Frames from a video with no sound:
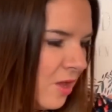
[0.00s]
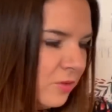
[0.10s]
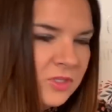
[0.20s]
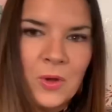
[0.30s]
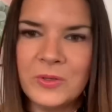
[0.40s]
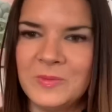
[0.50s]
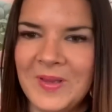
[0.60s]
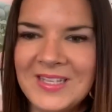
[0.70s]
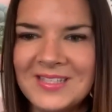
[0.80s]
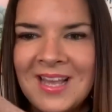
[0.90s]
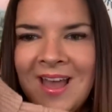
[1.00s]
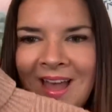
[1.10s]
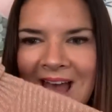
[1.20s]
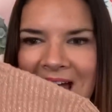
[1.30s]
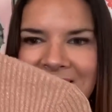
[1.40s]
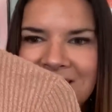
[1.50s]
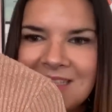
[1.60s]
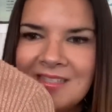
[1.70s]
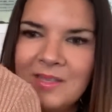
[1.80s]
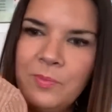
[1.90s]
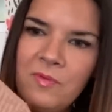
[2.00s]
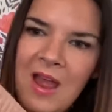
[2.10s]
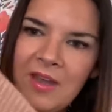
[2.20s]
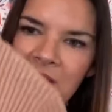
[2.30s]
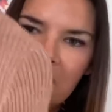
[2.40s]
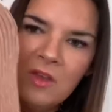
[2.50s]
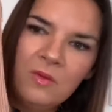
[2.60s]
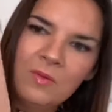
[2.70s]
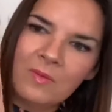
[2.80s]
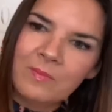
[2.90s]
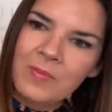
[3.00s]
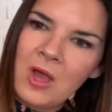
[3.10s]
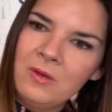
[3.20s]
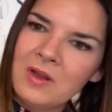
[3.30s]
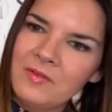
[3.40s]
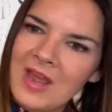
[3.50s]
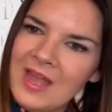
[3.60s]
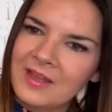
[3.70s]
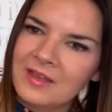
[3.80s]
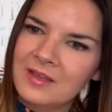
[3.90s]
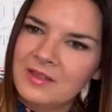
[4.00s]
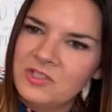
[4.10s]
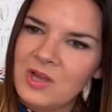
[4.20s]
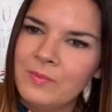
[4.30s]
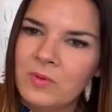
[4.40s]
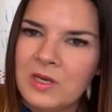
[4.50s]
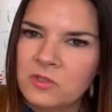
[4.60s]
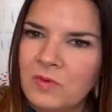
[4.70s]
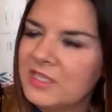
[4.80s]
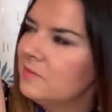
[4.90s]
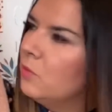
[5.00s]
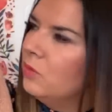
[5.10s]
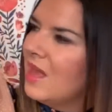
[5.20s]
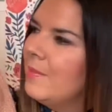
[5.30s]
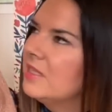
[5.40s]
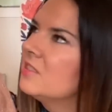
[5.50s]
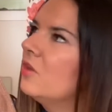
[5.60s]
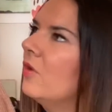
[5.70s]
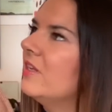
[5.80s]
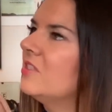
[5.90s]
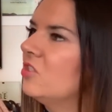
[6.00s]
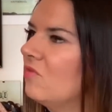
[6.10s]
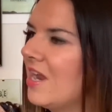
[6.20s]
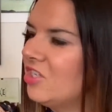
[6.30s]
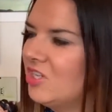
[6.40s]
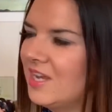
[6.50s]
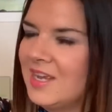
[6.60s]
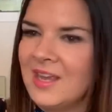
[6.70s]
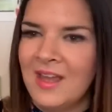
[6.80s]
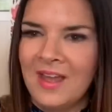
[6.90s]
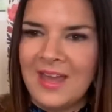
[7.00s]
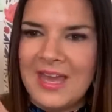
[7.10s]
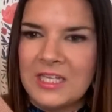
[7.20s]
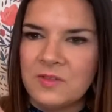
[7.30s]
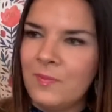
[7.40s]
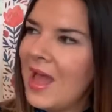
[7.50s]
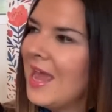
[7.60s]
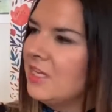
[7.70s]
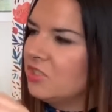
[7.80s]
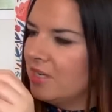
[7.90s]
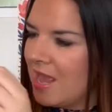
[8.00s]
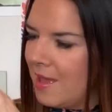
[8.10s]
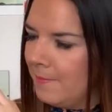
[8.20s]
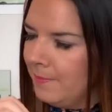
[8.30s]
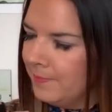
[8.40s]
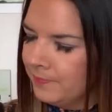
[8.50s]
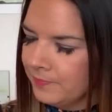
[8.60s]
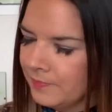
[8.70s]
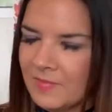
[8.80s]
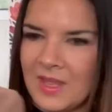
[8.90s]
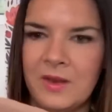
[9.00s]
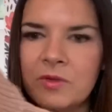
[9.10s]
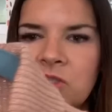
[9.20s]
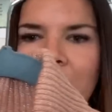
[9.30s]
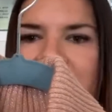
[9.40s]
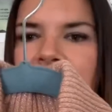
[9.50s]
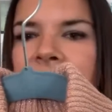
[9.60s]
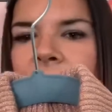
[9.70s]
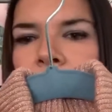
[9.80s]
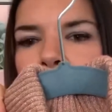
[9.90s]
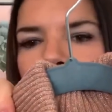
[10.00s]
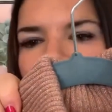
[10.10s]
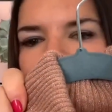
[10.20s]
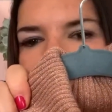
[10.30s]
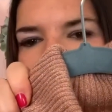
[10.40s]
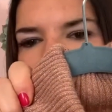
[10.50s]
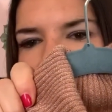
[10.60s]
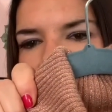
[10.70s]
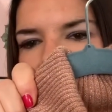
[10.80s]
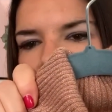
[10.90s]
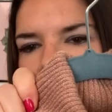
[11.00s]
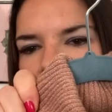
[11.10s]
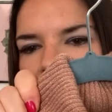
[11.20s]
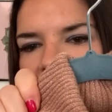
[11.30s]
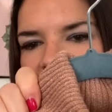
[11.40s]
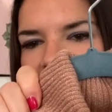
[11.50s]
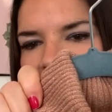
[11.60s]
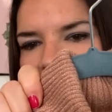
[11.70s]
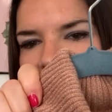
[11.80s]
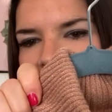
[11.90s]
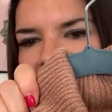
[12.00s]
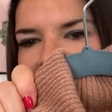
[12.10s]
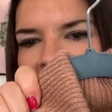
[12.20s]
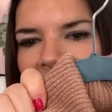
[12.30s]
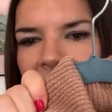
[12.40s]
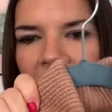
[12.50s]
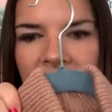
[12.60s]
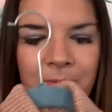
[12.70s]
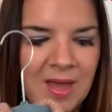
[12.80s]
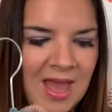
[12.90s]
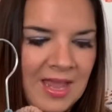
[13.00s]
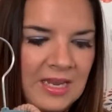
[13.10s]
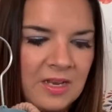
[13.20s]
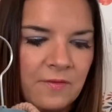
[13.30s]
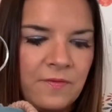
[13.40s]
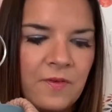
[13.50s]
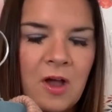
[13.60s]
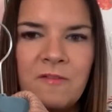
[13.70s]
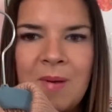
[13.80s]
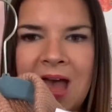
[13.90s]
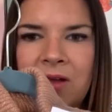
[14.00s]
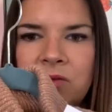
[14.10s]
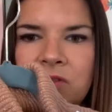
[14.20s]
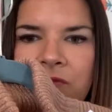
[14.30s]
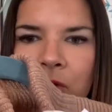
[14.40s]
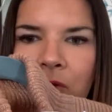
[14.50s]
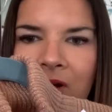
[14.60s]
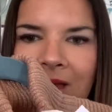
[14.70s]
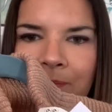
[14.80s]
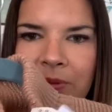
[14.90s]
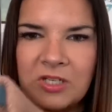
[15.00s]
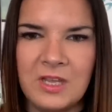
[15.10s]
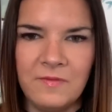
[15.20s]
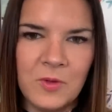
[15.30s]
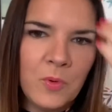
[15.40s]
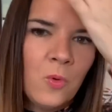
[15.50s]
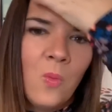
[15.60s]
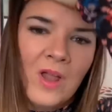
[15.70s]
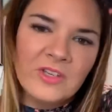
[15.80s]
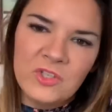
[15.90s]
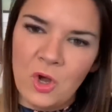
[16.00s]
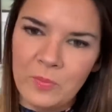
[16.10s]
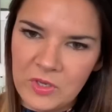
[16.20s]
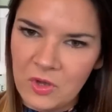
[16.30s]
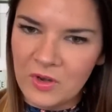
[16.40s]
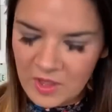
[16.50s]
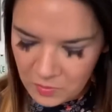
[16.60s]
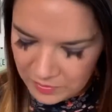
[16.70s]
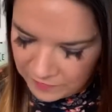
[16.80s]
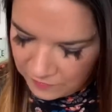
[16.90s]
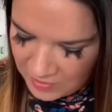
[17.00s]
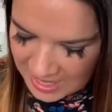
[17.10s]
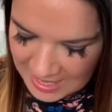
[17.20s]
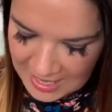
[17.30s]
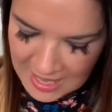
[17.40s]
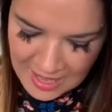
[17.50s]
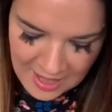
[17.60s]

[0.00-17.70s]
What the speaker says: Coast Hospice, and this is a brand new polo neck jumper. It looks really small there, but it's not, it's stretchy. It's from H&M, and it was £24.99 originally, and I paid £5 for it. But if you bought one top, you got another one free.